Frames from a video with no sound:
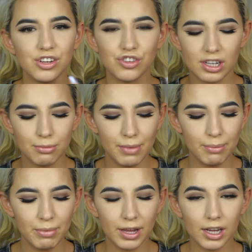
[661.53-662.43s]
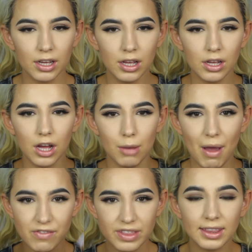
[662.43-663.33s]
just going to mimic
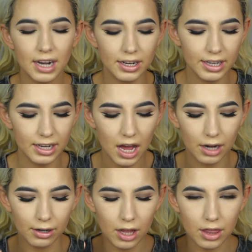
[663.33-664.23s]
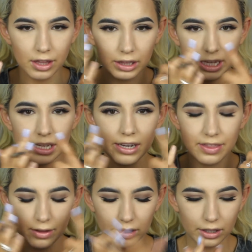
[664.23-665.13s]
everything that I did on the lid and
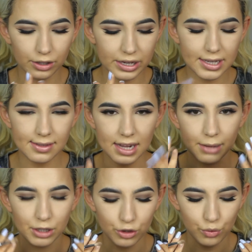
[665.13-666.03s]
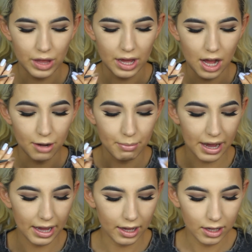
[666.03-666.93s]
the crease, and I'm going to do that on
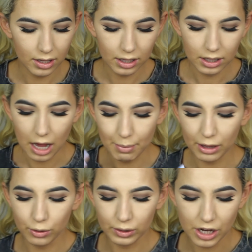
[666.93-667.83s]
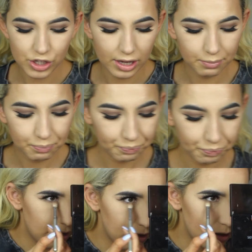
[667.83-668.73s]
my lower lash line.
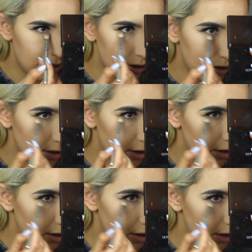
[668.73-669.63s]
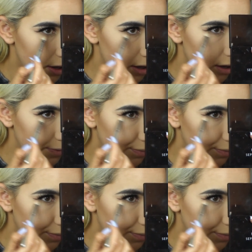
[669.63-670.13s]
Taking Isabel first